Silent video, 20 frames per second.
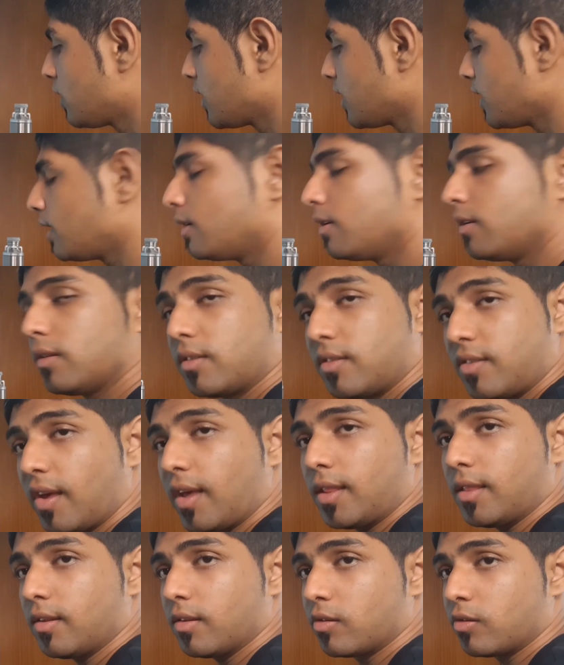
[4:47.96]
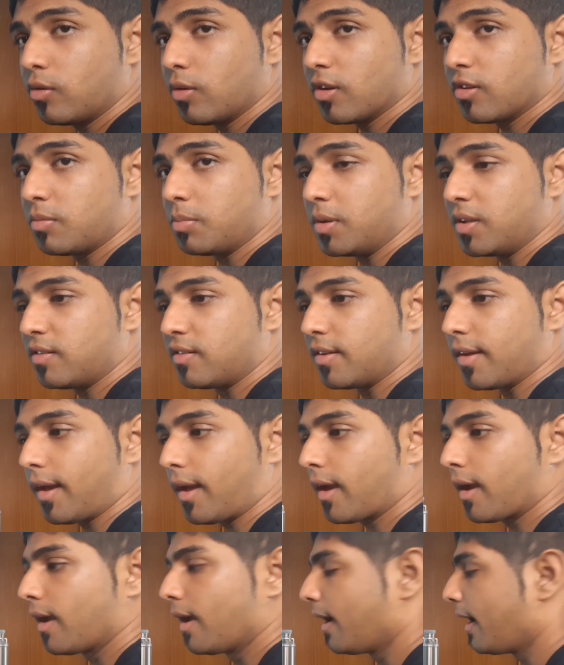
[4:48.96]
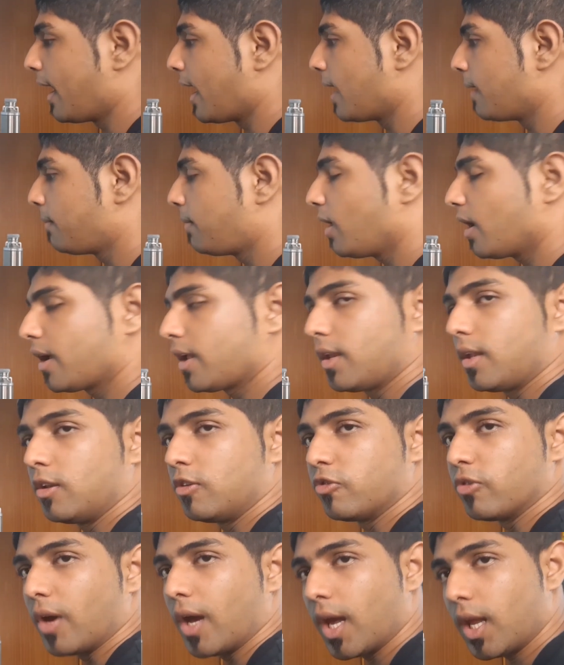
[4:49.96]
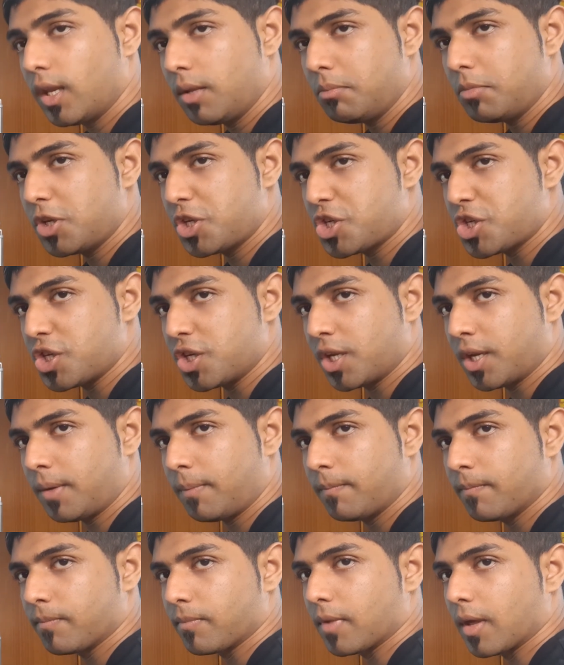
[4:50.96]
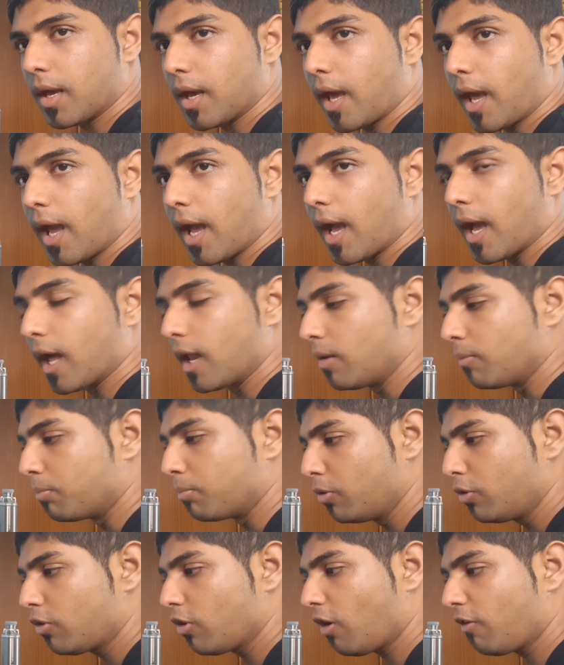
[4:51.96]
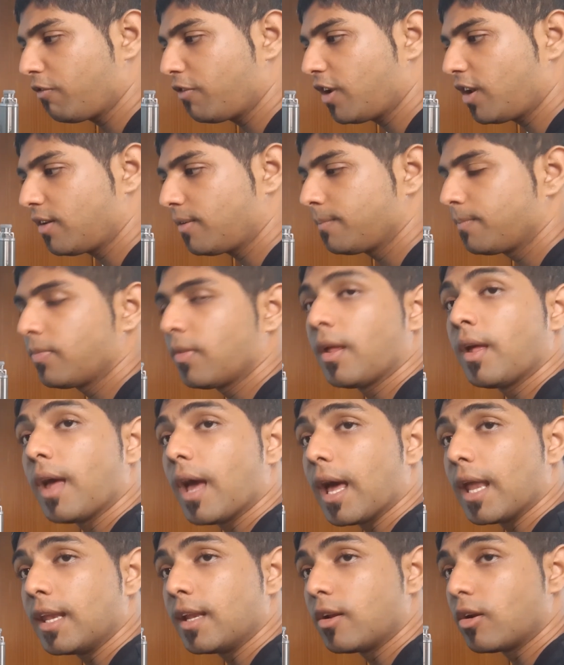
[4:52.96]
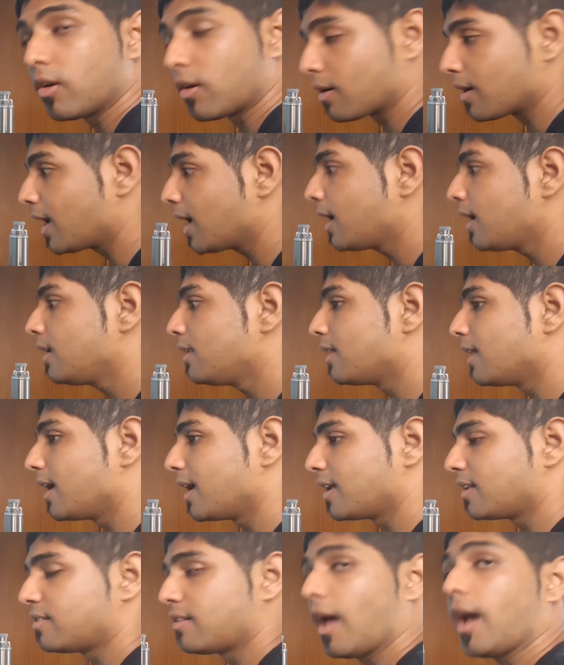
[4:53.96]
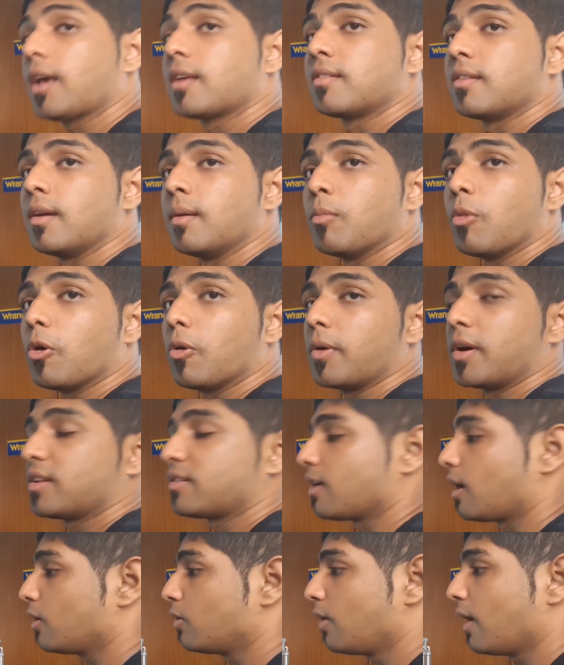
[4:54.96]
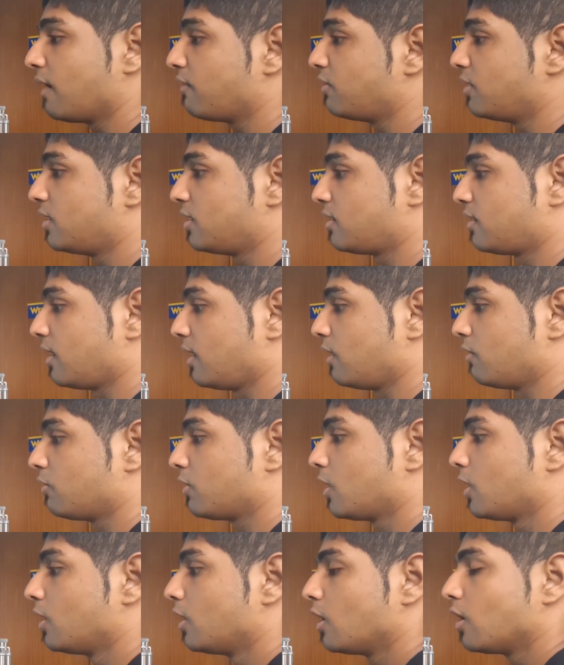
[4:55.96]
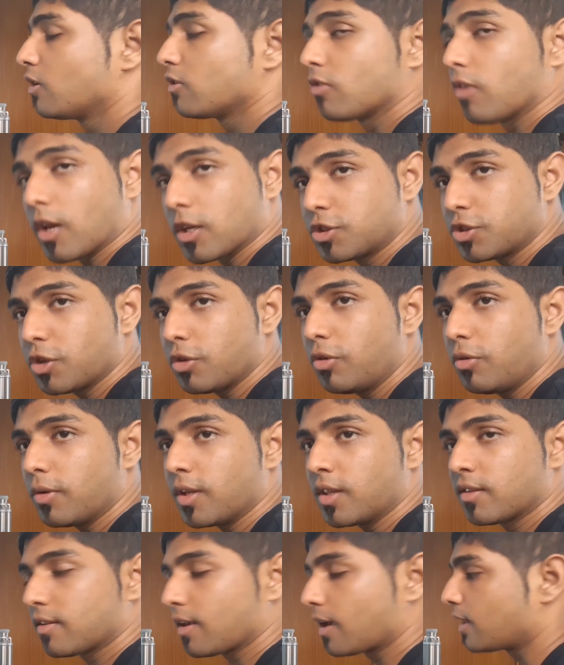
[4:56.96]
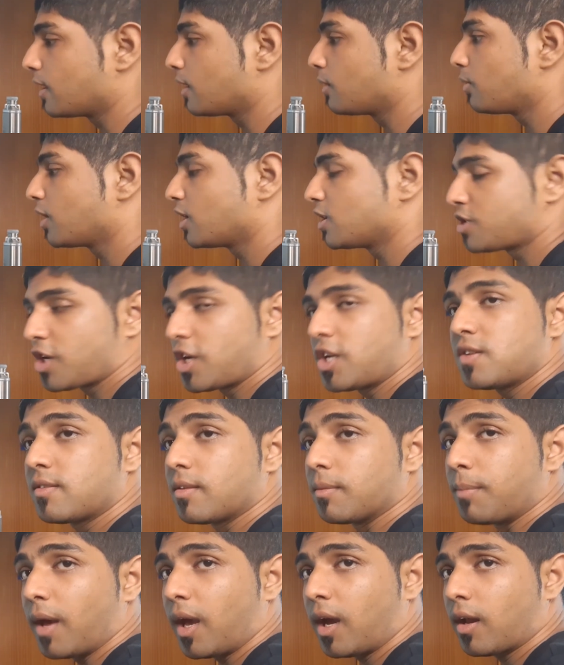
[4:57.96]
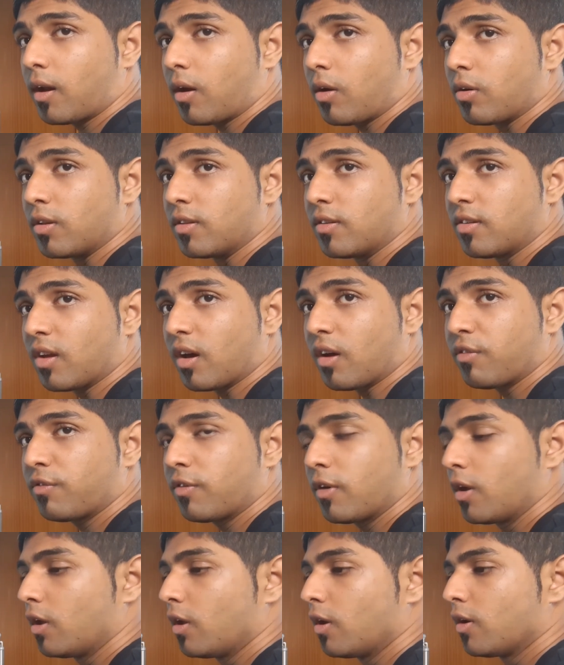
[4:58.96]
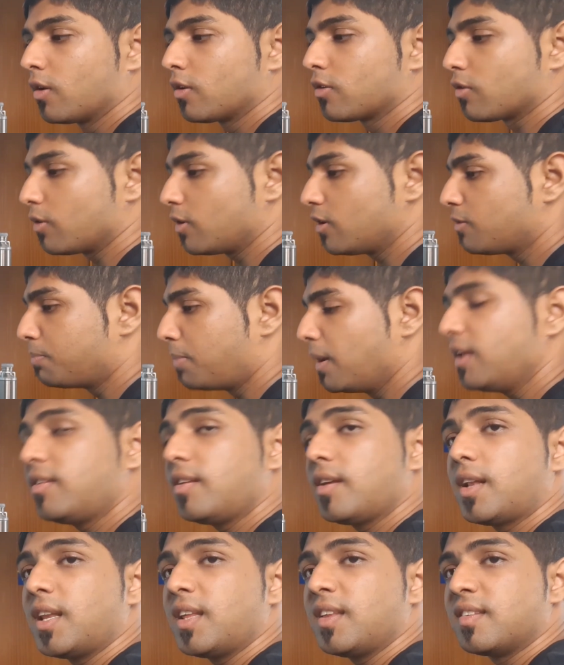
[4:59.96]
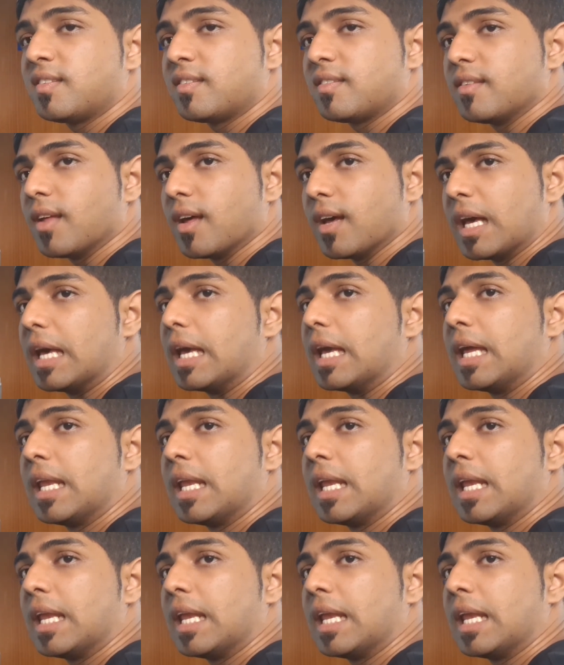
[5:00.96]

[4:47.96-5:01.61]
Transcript: you can take this USB stick and plug it into any machine and boot off it, and it will run the exact same OS how you have it saved. So I'll show you inside that we can change the background and stuff, So it's basically